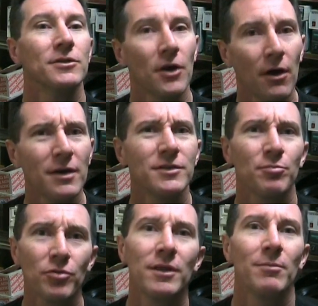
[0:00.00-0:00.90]
ties are
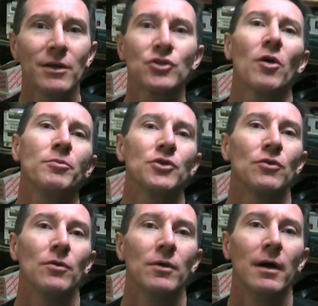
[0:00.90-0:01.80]
pretty much
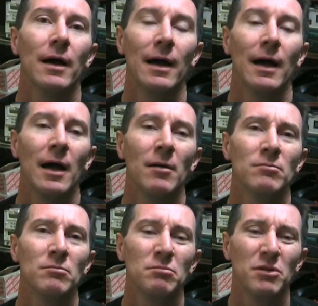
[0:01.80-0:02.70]
optional.
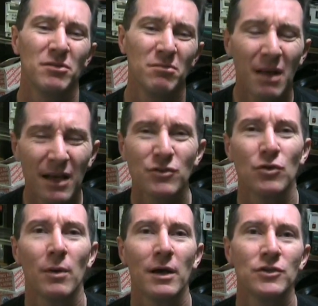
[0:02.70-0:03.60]
Um, but as
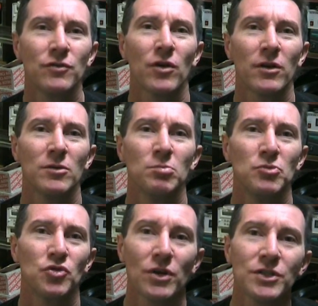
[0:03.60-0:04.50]
always, you've got to
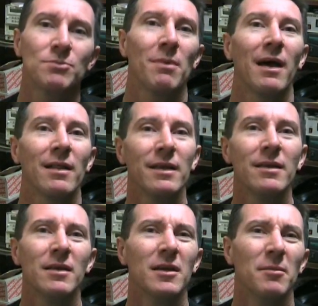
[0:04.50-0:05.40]
dress smartly,